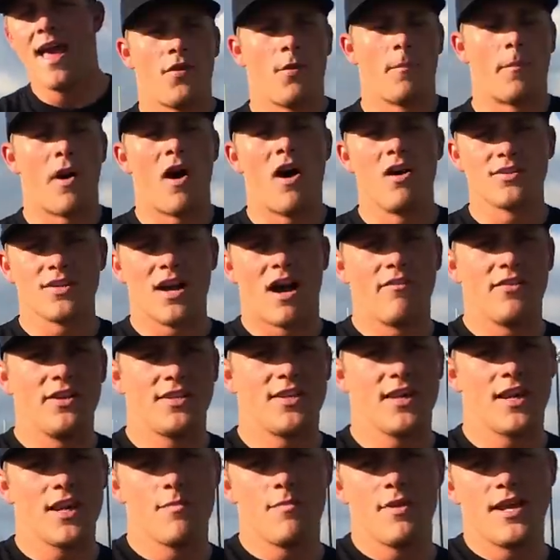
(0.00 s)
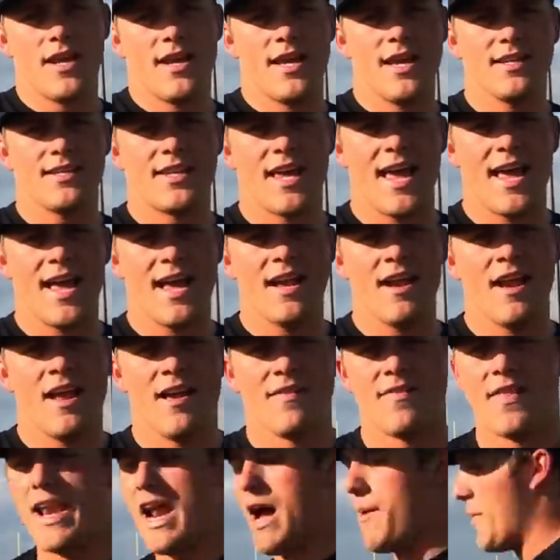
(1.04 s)
The ball is obviously gonna be in his hand.
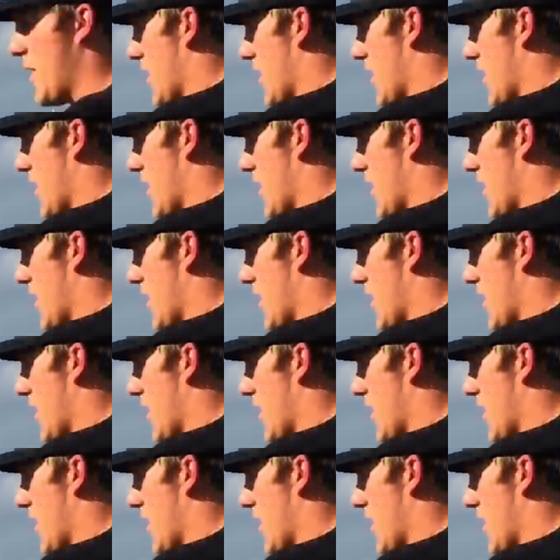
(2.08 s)
Then I'm